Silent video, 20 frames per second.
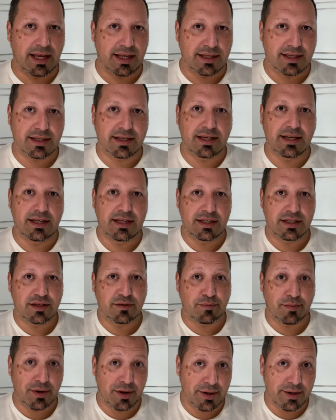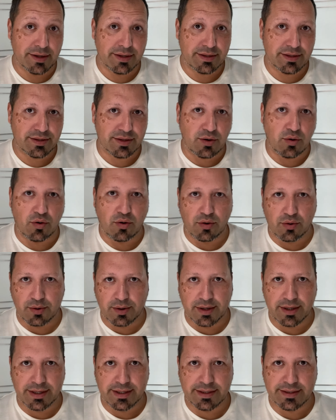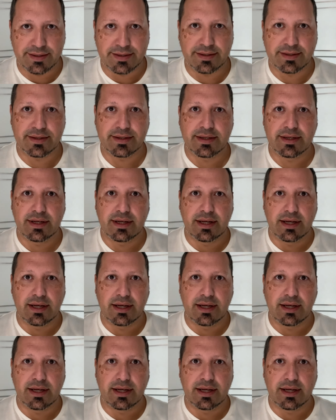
entities, spirits, auras,